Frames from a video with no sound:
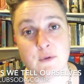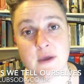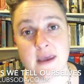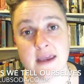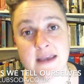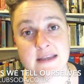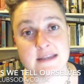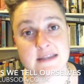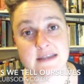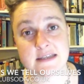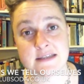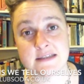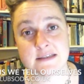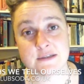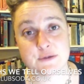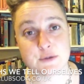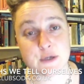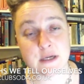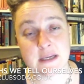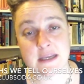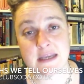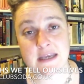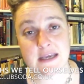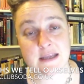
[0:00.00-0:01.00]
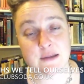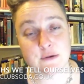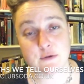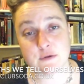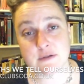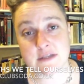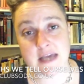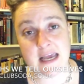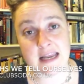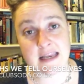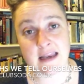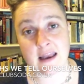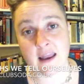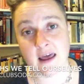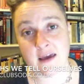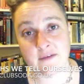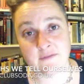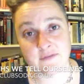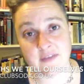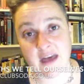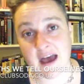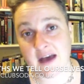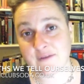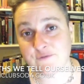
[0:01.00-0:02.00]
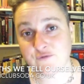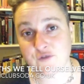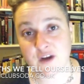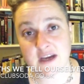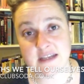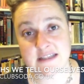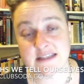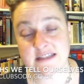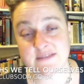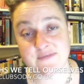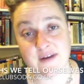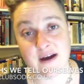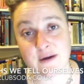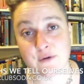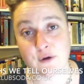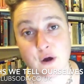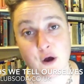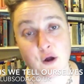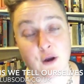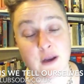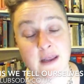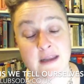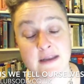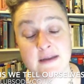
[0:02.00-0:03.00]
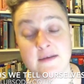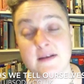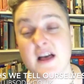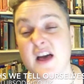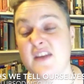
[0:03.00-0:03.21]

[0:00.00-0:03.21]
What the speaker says: eat and drink in your daily life that have traces of alcohol in.